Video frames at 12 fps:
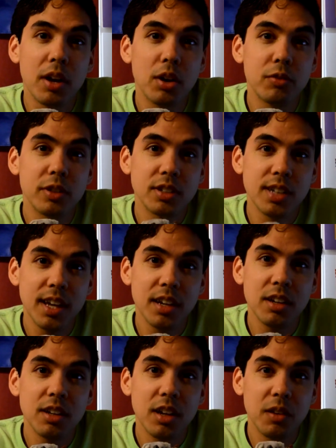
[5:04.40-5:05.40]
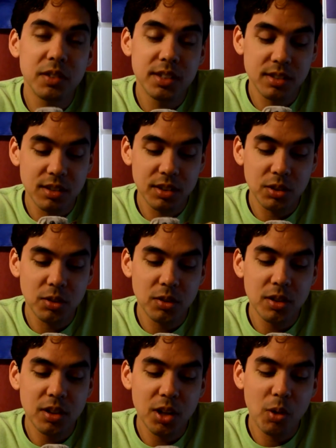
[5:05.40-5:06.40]
over 10 of these little
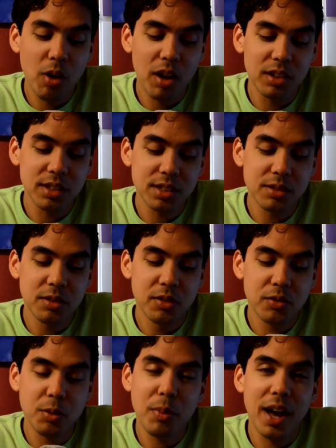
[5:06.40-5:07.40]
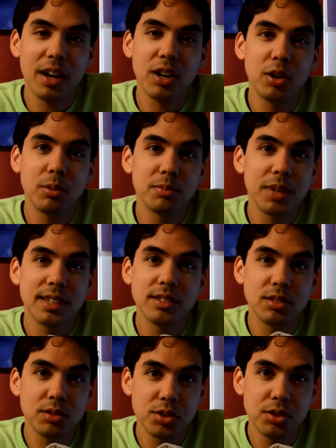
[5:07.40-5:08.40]
koalas from back home as
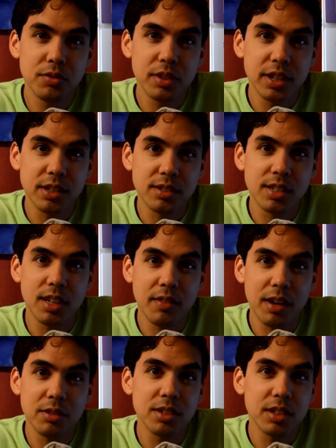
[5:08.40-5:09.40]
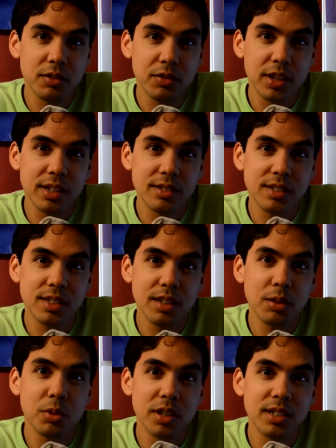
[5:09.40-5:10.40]
little souvenirs to give out to their friends that they
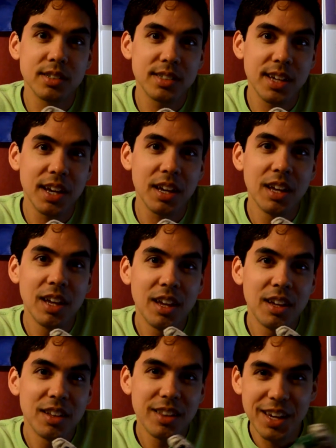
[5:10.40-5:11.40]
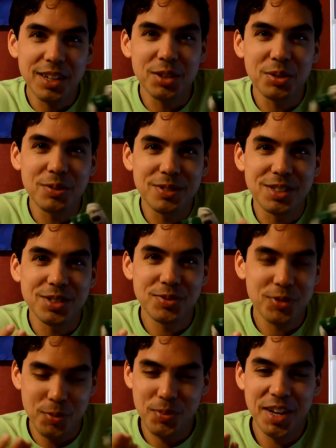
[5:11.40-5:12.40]
wanted to say, thank you just
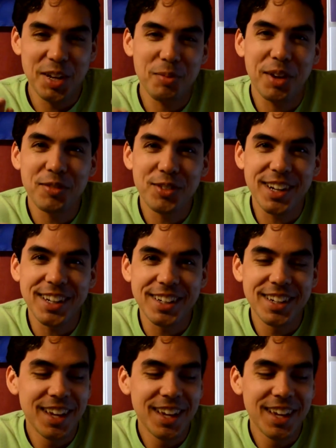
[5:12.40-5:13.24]
for being my friend.